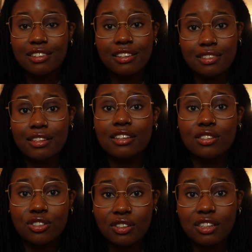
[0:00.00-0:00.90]
This
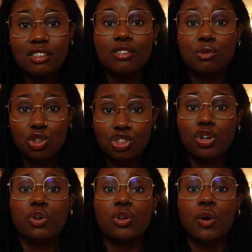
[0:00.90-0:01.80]
will
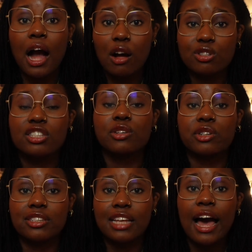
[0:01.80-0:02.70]
show you how
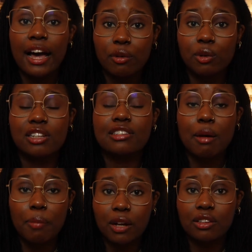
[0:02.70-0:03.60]
serious I was
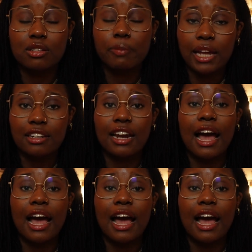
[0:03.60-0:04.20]
about this pattern.